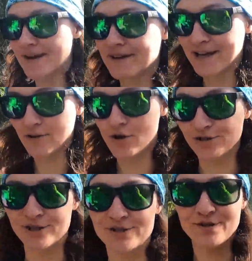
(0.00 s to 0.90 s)
I would get
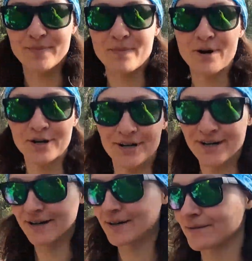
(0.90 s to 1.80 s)
lost in a
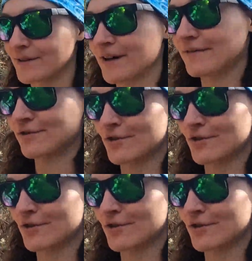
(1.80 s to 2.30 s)
supermarket, not even